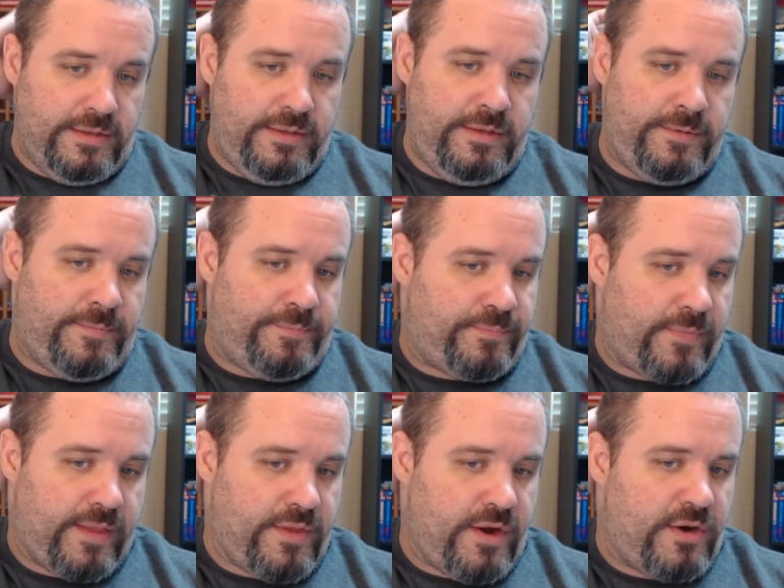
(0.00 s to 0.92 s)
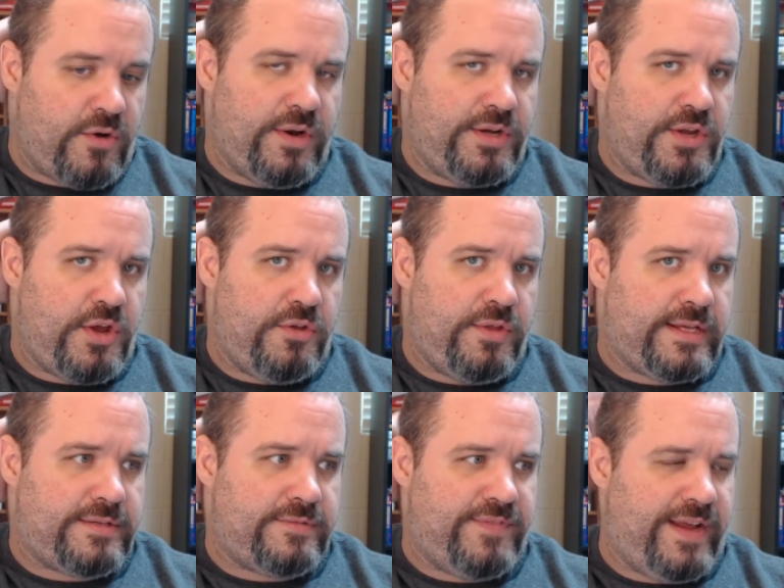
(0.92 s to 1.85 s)
they're going to do
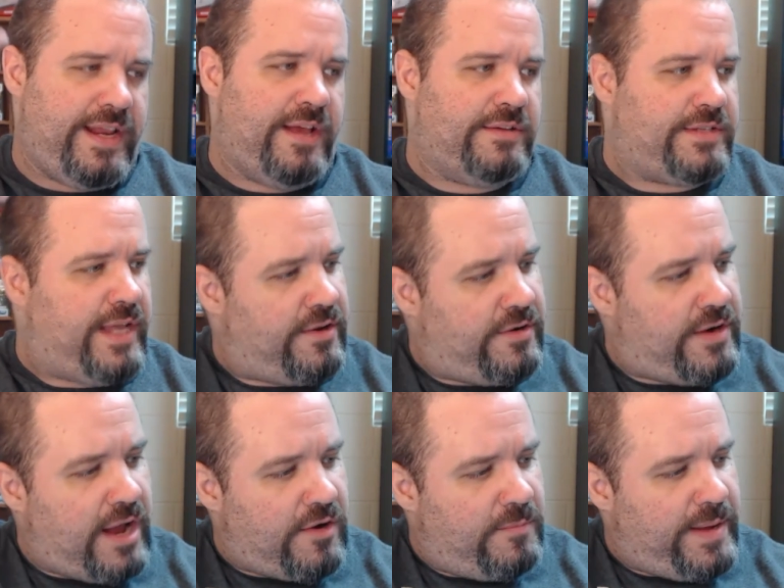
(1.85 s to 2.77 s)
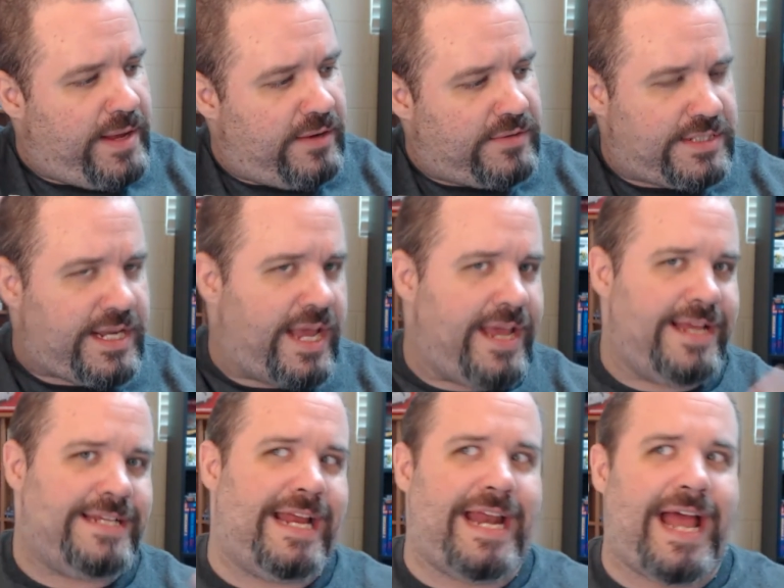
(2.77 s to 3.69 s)
these videos again. They're not going to be on the
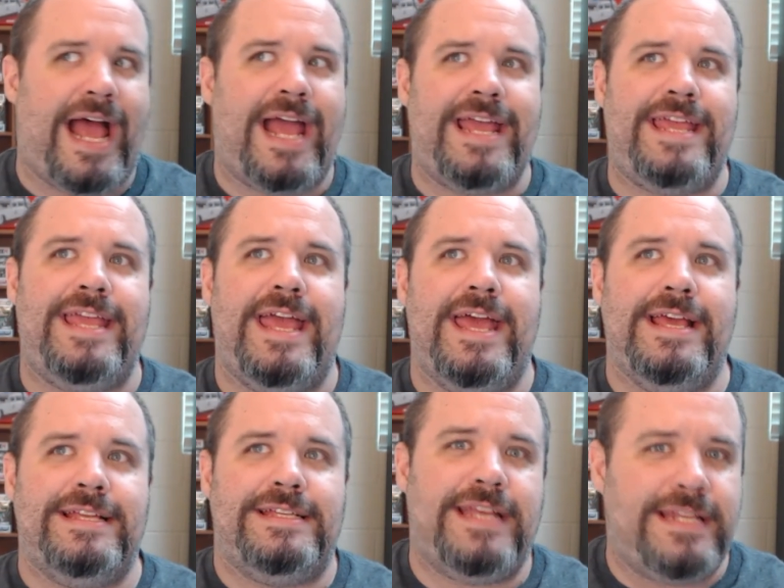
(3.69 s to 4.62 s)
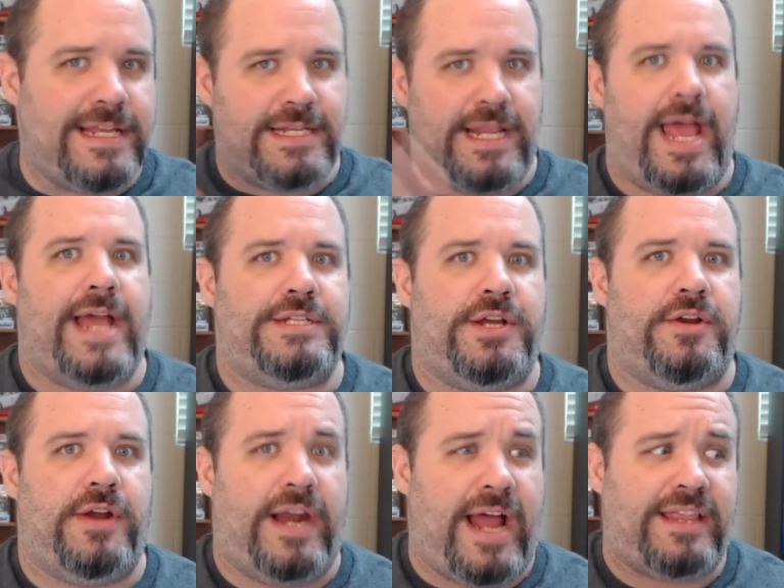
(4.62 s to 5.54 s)
stage. And I said this last
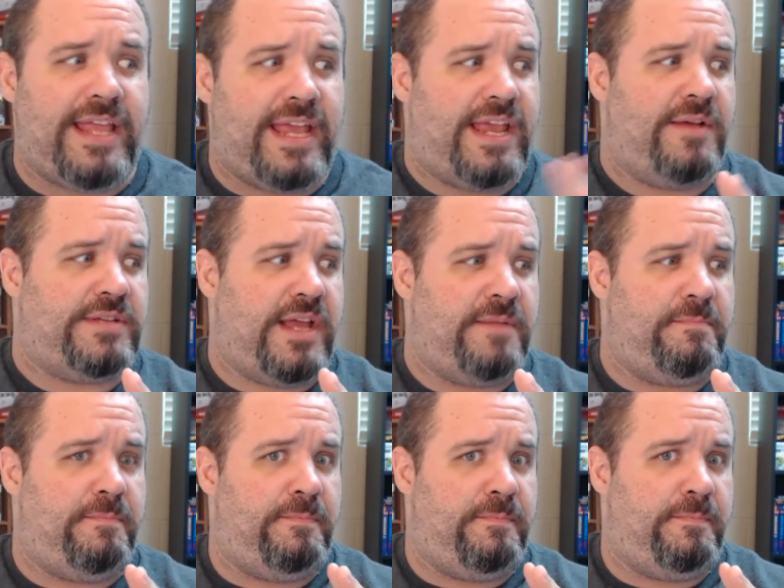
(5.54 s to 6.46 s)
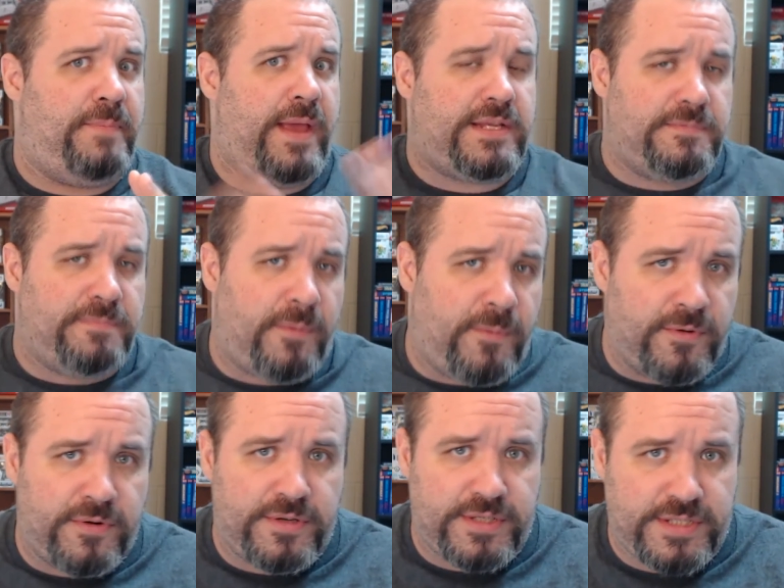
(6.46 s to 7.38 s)
year, and I think it was a piss
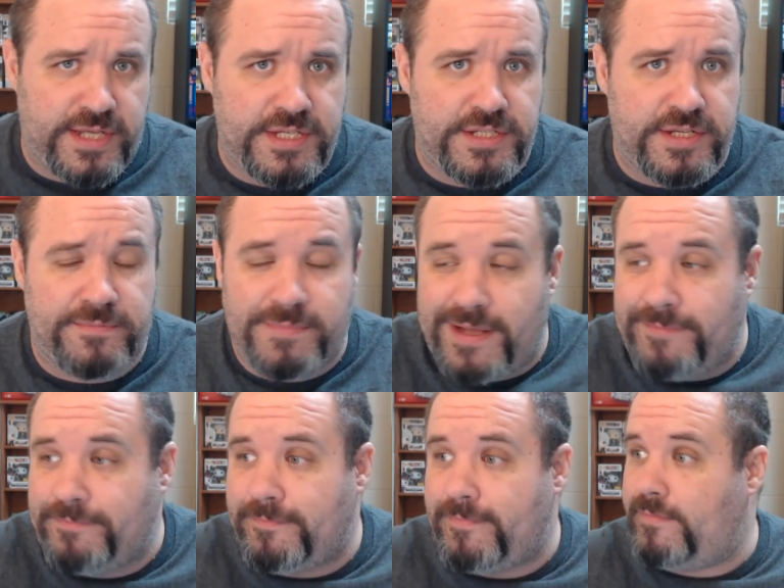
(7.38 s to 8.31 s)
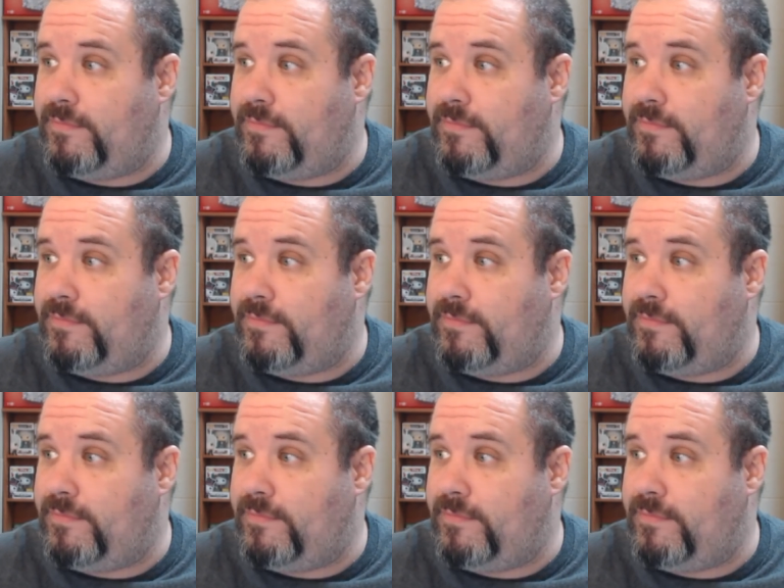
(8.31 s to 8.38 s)
poor decision, but